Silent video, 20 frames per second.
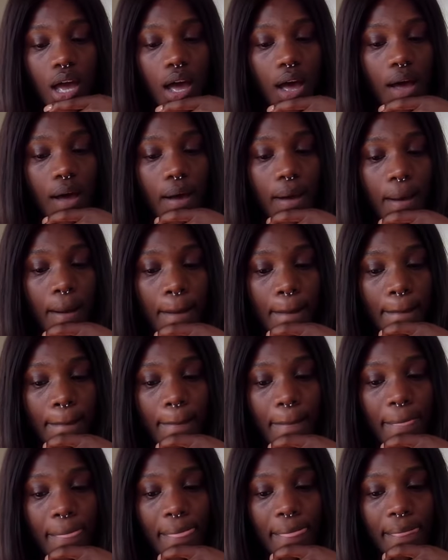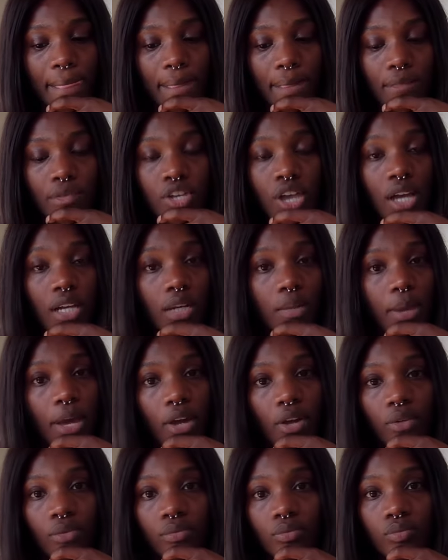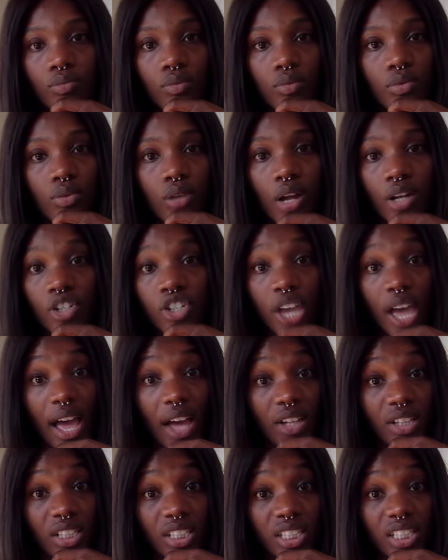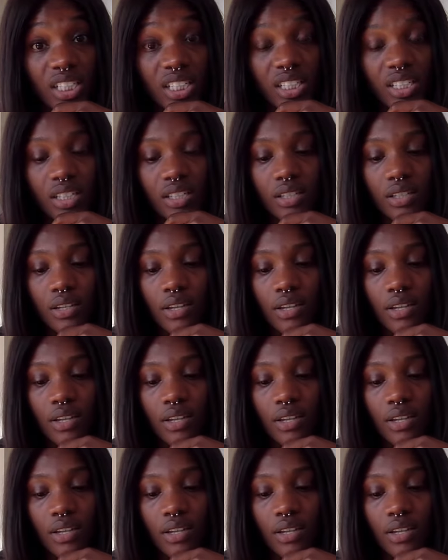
talking about our childhood,